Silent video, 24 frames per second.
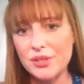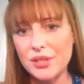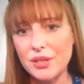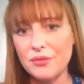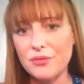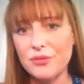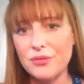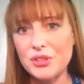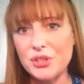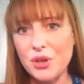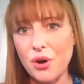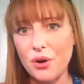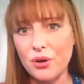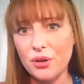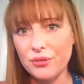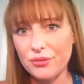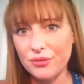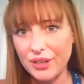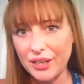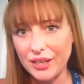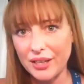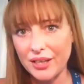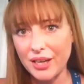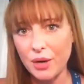in
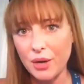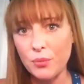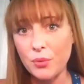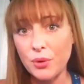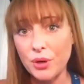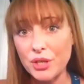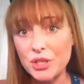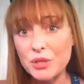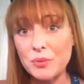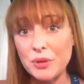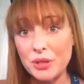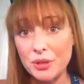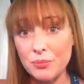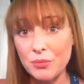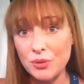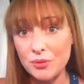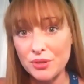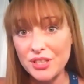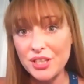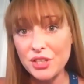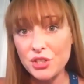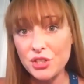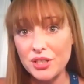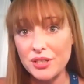photography and I worked with
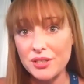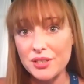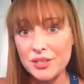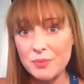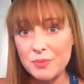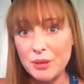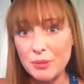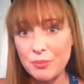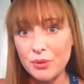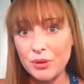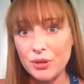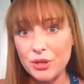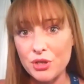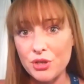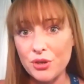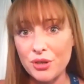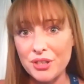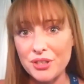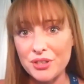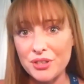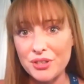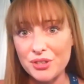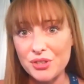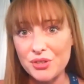musicians, people in your
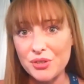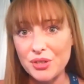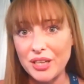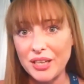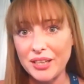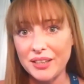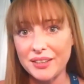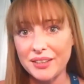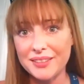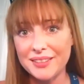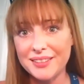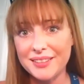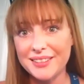industry,